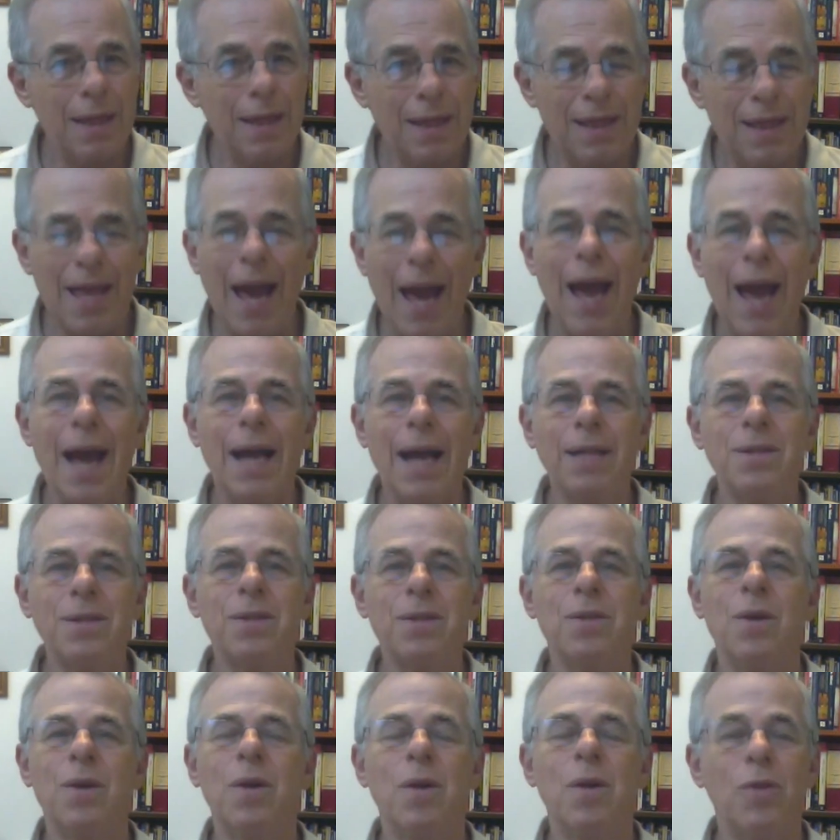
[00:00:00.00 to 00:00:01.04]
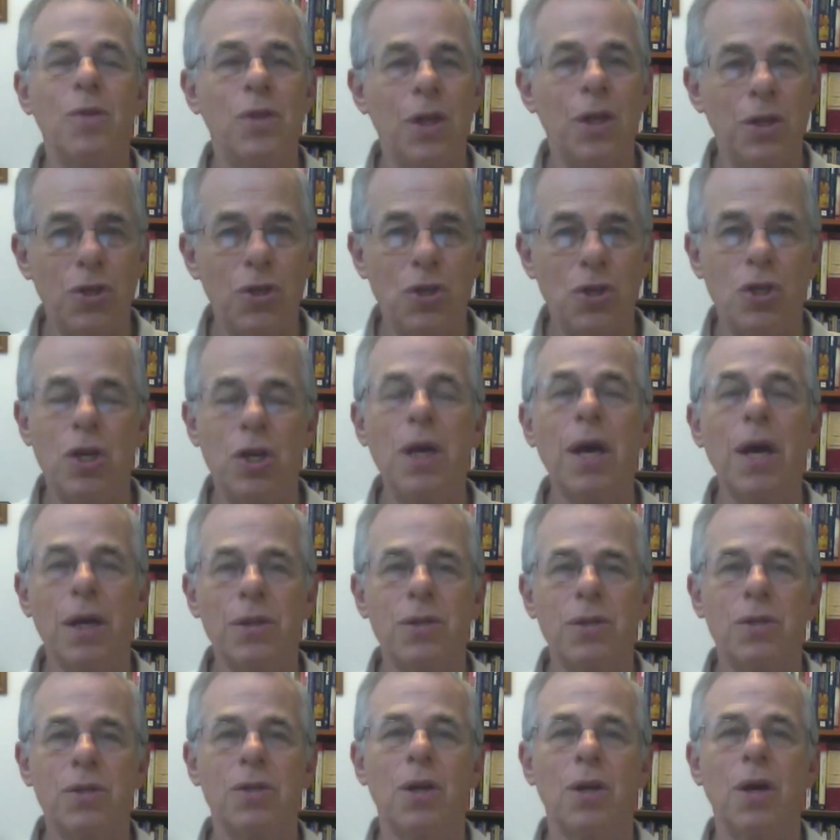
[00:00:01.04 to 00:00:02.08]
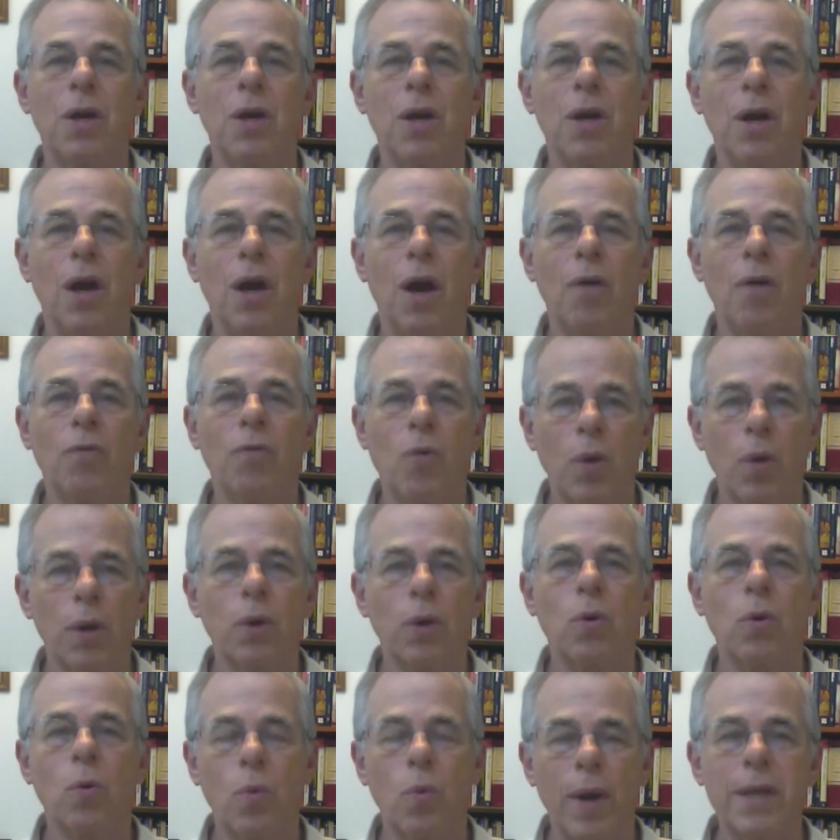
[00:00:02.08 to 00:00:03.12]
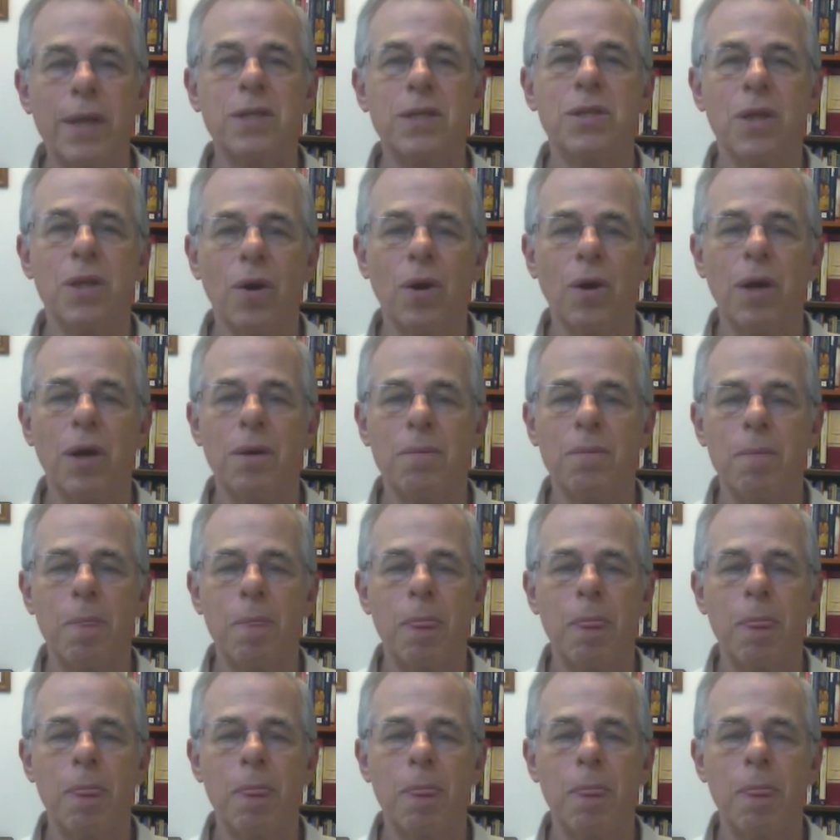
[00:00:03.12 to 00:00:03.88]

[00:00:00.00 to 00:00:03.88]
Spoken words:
that's the gist of critical race theory.